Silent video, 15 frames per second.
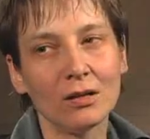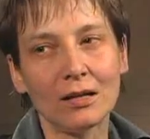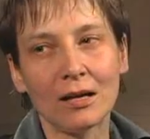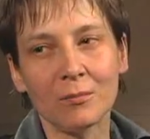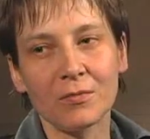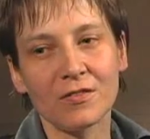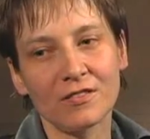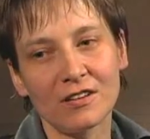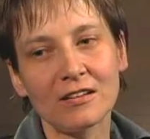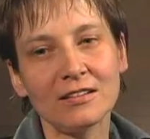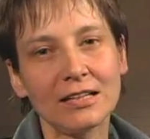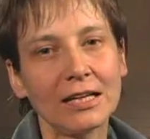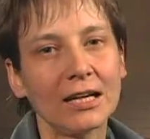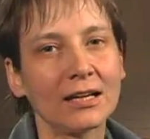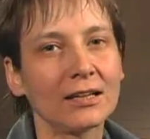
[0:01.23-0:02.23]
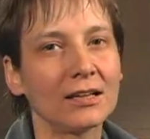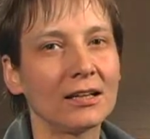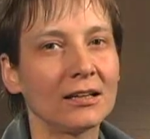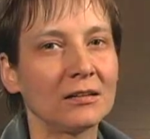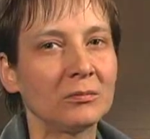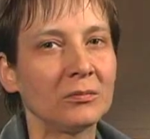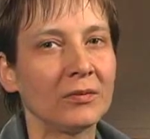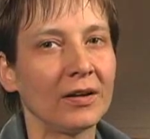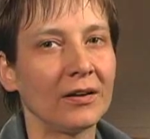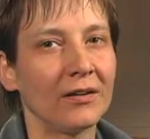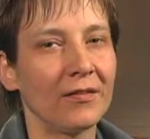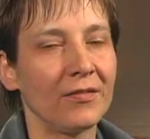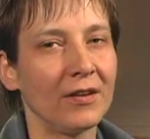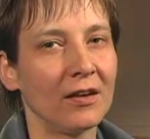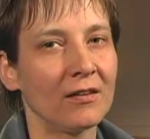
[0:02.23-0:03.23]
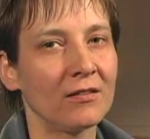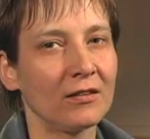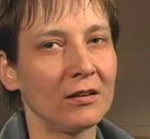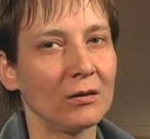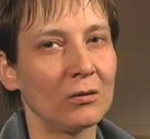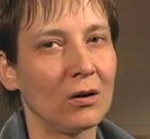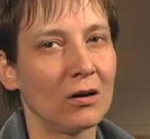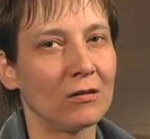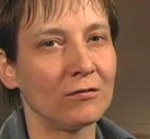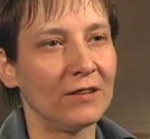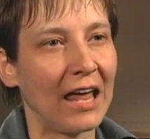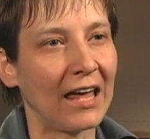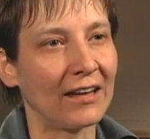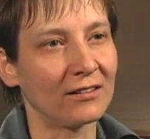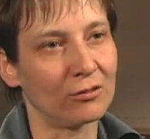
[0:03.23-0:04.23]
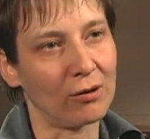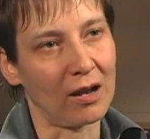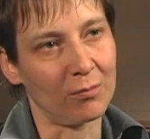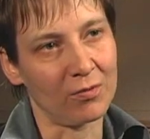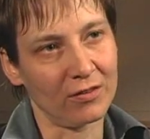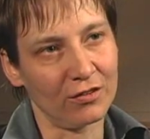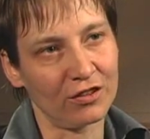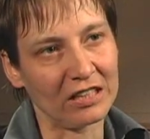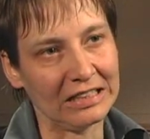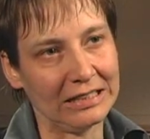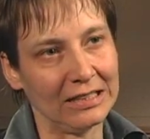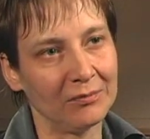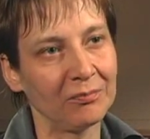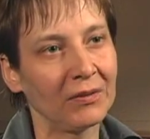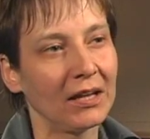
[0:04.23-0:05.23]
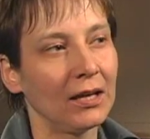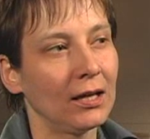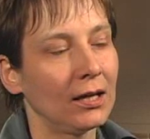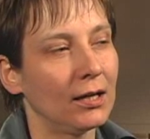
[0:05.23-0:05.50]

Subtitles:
Well, I'm studying the issue of land grabs in China.